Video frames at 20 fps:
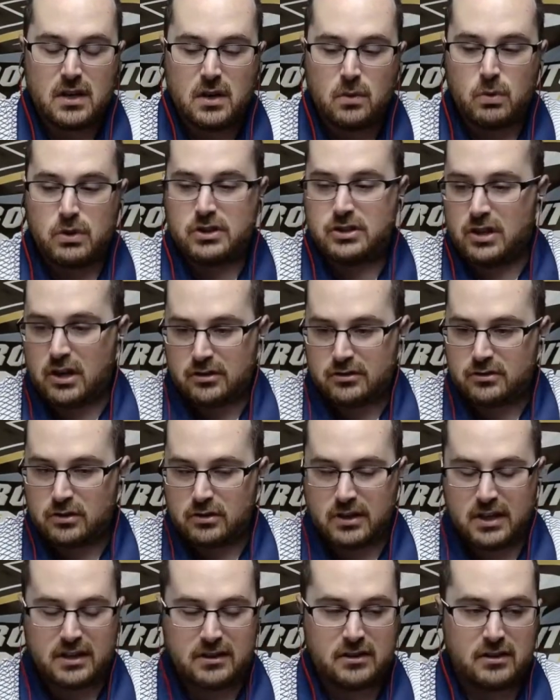which also
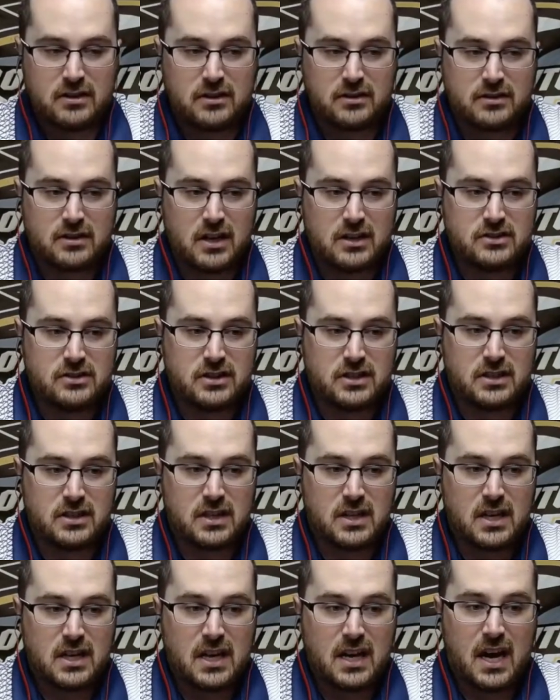leads to the discussion.
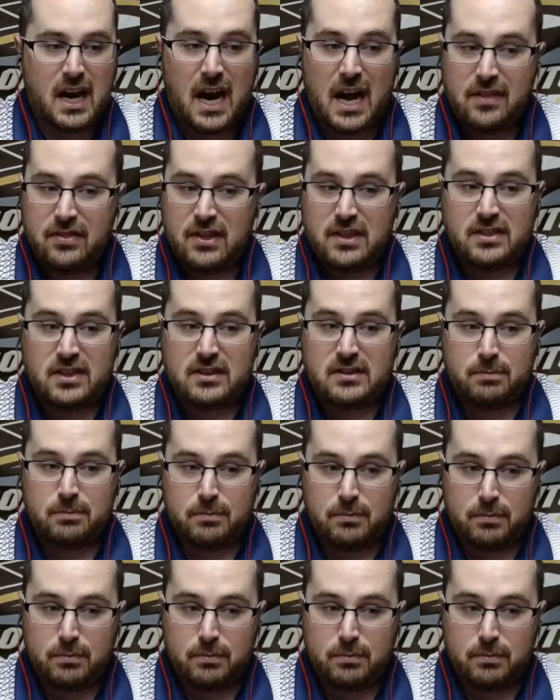I think this